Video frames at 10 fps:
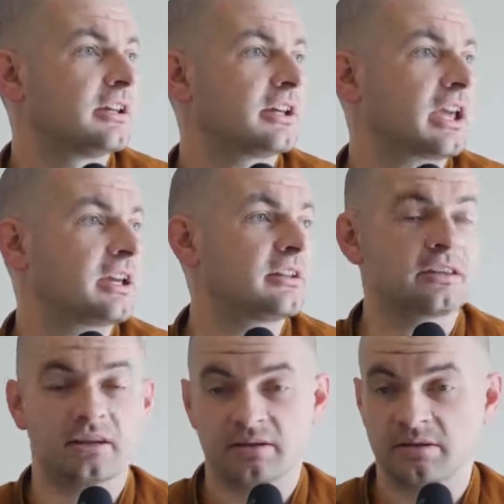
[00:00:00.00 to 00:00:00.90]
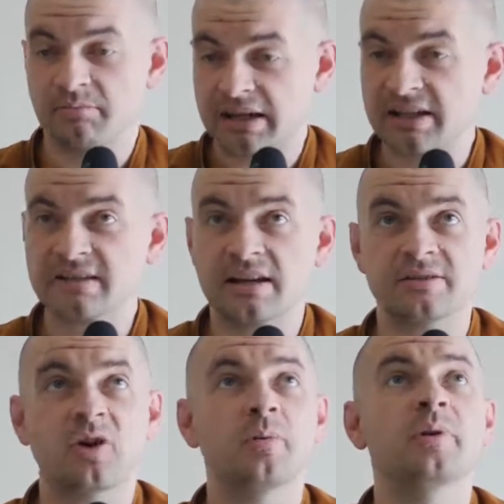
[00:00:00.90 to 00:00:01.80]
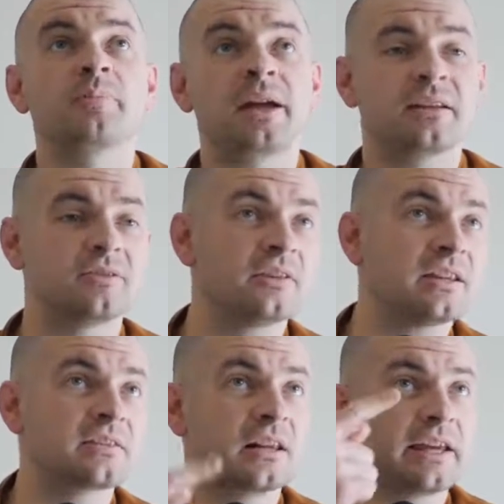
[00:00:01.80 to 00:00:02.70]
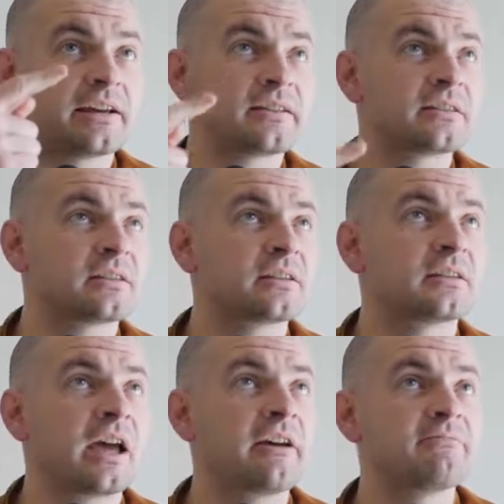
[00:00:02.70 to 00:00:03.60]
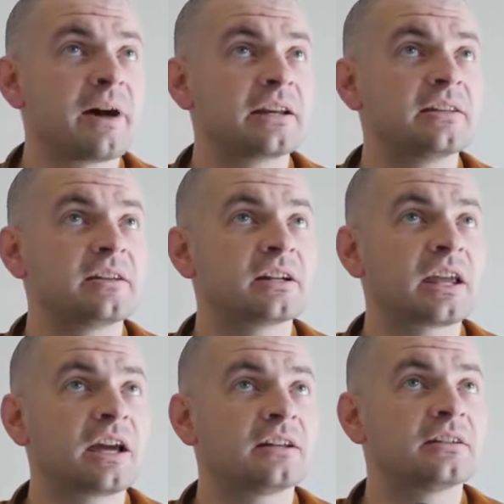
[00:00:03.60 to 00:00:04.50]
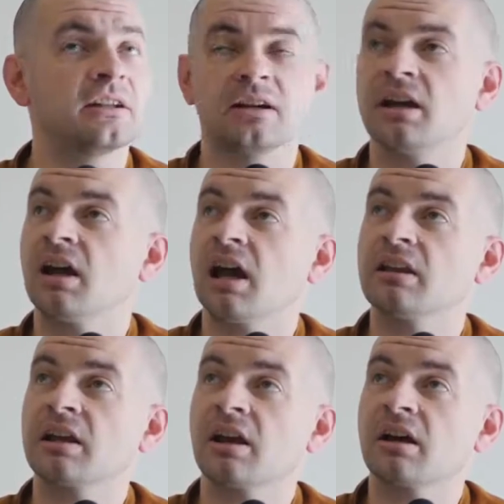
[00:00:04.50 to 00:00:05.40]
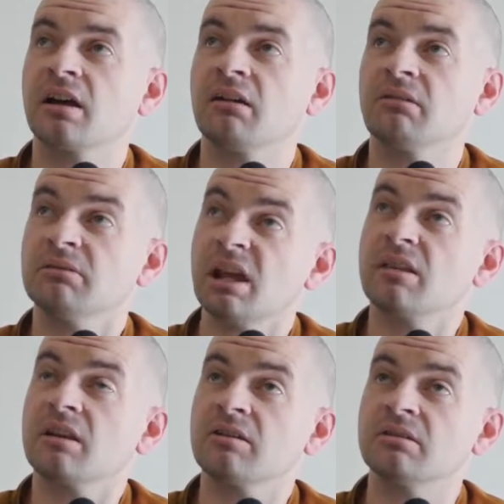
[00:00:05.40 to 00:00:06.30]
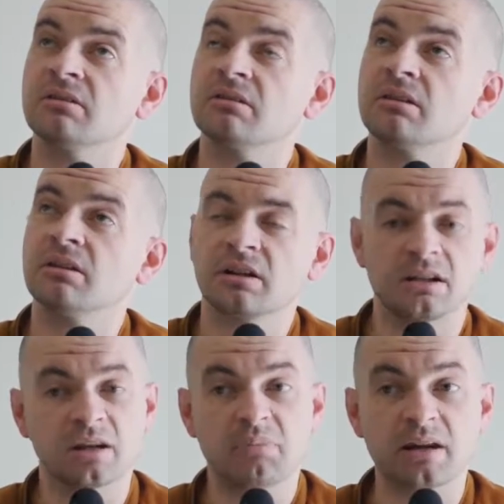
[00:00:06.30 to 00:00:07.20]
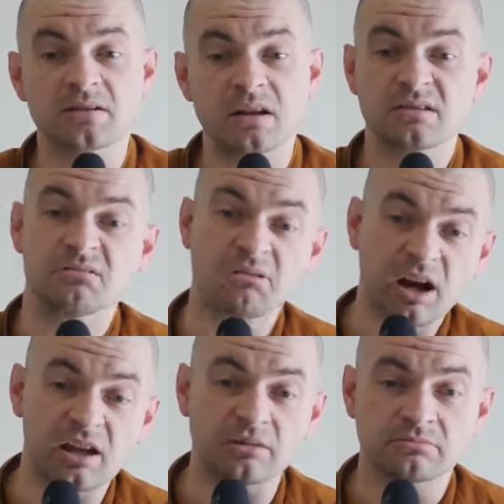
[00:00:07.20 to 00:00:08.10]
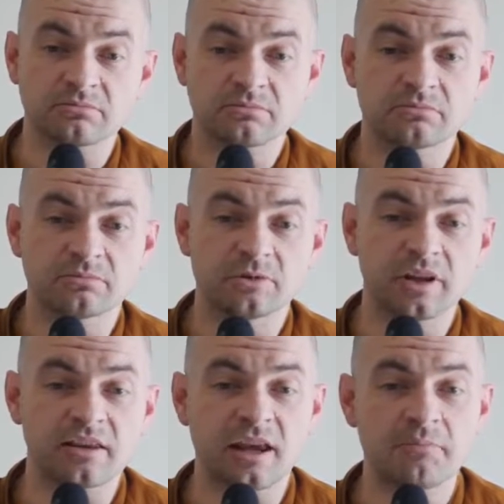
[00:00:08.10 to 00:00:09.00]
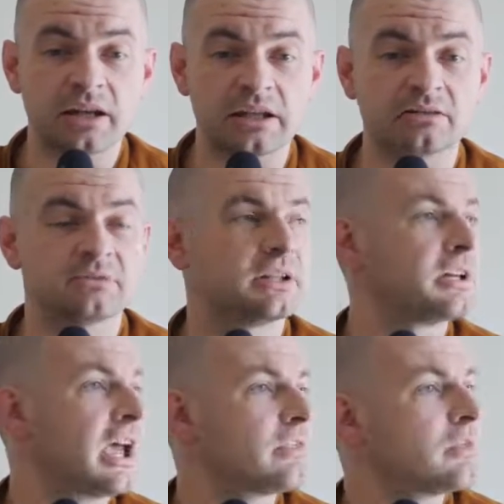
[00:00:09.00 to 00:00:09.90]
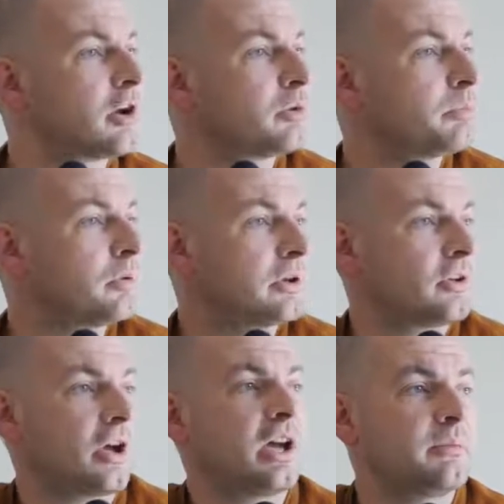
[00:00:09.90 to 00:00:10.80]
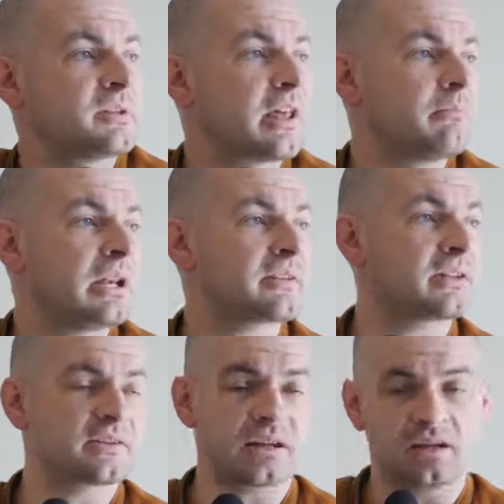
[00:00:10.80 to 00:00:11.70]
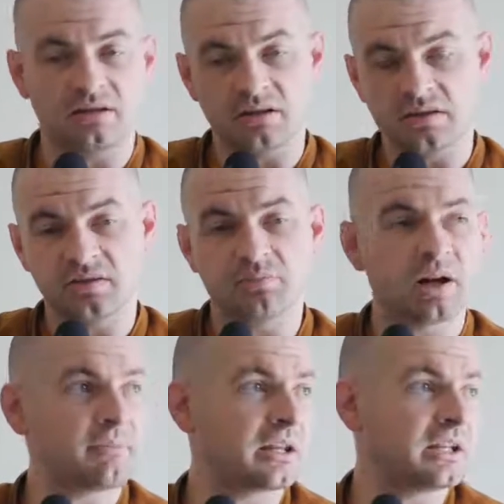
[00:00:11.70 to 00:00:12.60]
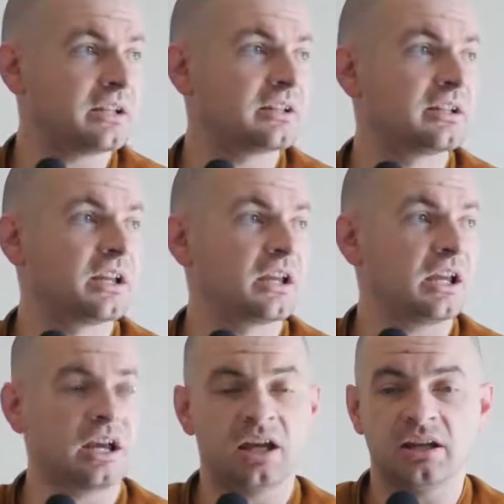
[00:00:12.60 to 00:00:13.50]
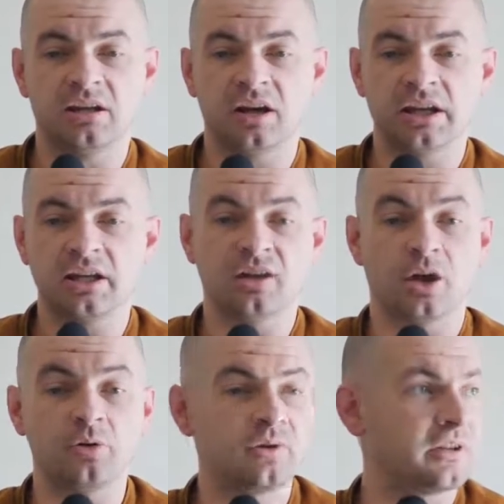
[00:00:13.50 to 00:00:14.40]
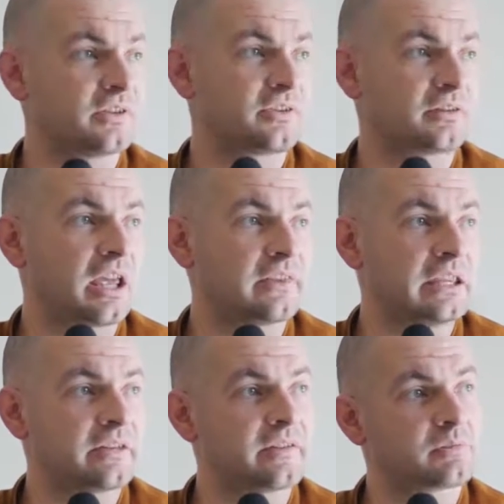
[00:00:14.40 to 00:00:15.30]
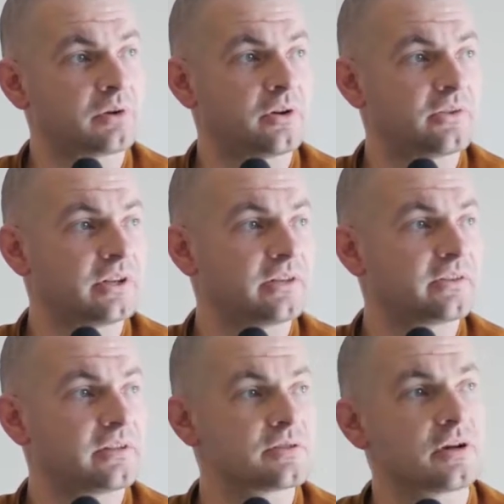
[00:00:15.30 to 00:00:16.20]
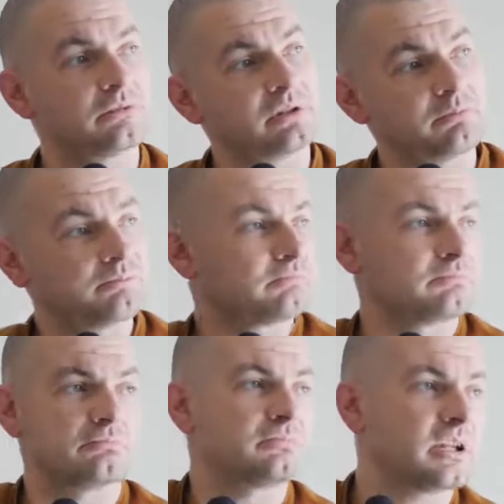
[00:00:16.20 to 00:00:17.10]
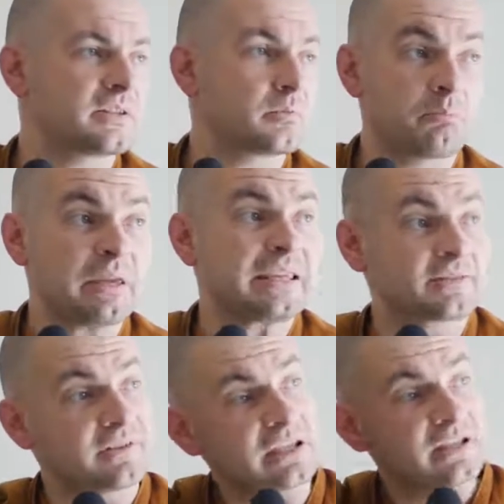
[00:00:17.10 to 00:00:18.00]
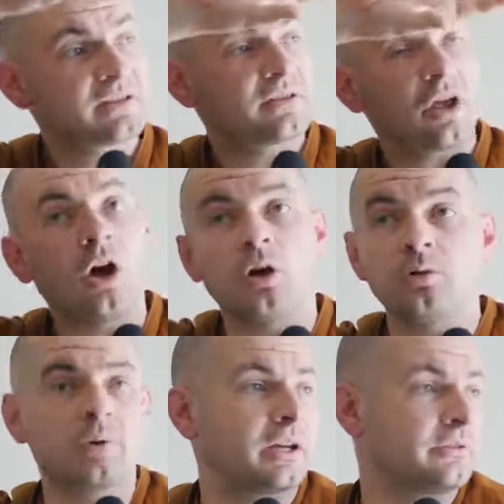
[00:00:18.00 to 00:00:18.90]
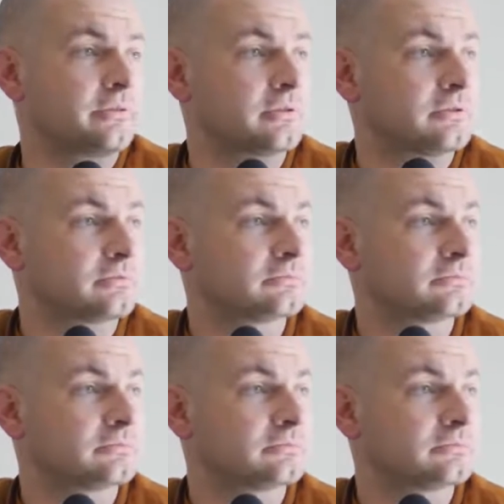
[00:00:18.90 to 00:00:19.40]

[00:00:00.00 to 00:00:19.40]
Okay, Bunnings asked the Commonwealth Bank, do these clowns have money in their account? And they go, yeah, they do. And the Bunnings goes, great, we'll take that money. At no point in time is that monastic saying, this is my money and I get to own this at the end of this process. It's not, it's BSVs the whole way through